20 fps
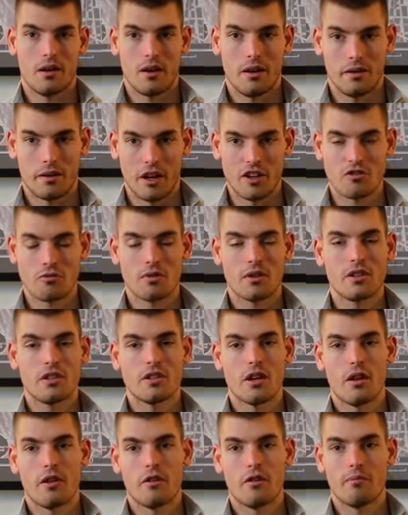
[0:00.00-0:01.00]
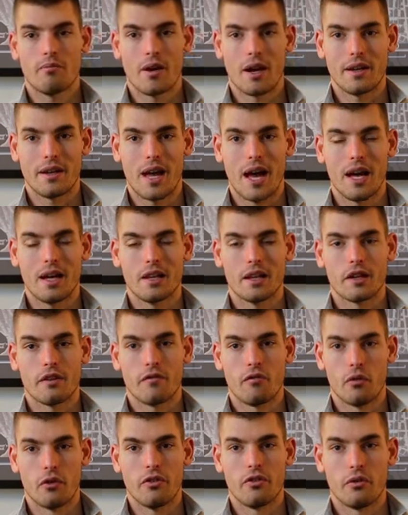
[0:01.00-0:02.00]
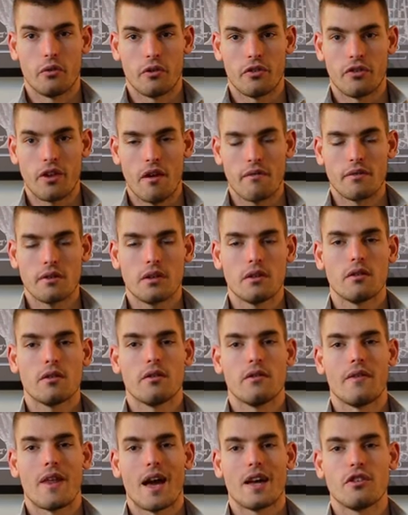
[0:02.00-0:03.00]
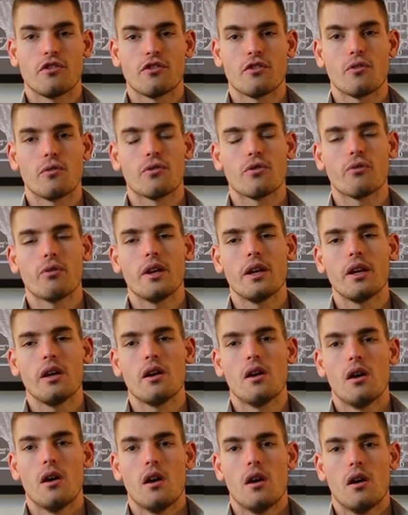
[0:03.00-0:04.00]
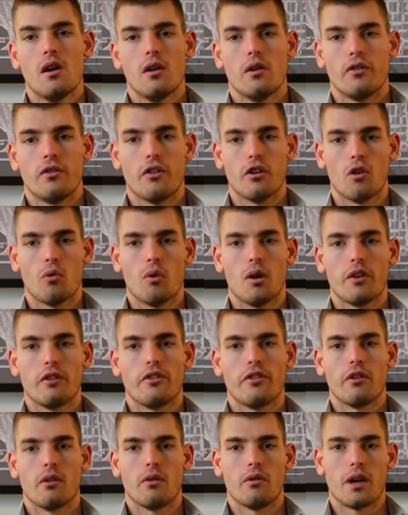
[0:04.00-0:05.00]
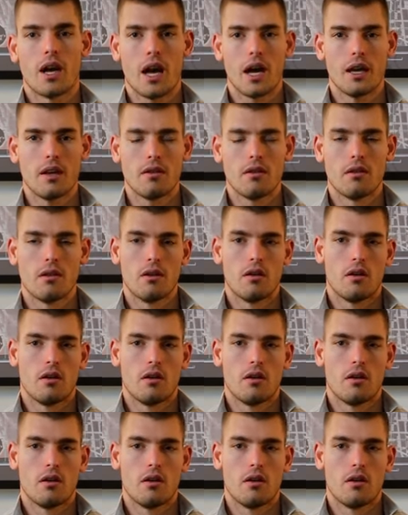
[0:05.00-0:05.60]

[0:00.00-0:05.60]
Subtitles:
in touch with each other by dialing 407-923-0109